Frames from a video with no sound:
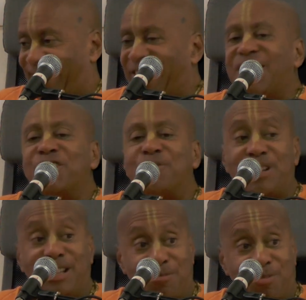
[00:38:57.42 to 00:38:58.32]
That sounds
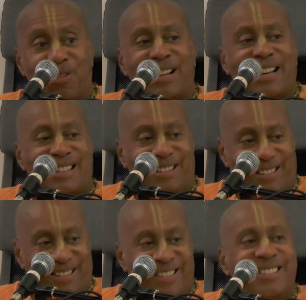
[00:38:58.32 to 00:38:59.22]
very liberal, yes?
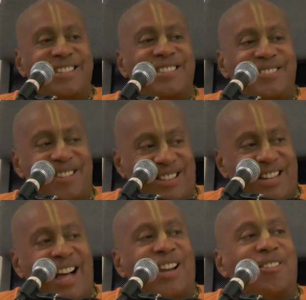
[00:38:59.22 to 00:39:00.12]
Very
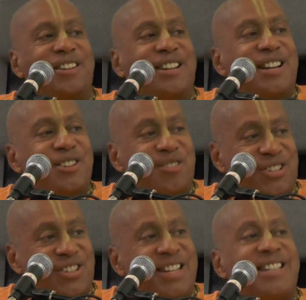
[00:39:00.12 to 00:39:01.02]
tolerant.
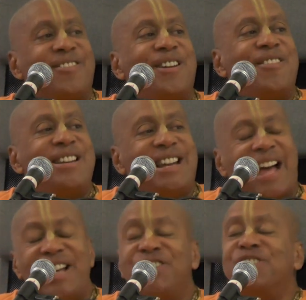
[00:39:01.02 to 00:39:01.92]
Krishna is a very
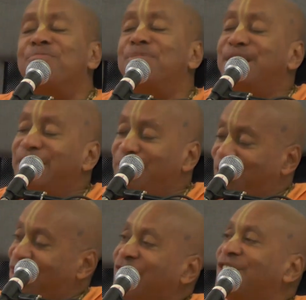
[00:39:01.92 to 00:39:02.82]
nice belief
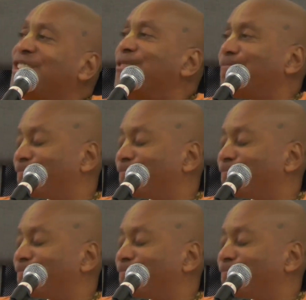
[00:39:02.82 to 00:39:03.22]
system.